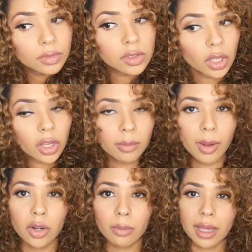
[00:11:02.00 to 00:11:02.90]
So you
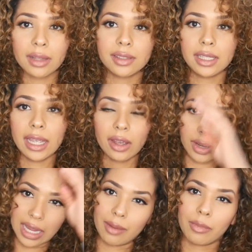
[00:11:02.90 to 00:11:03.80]
might not be able to see it
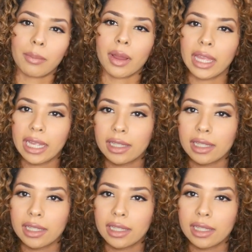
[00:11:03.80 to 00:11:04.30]
on camera, but it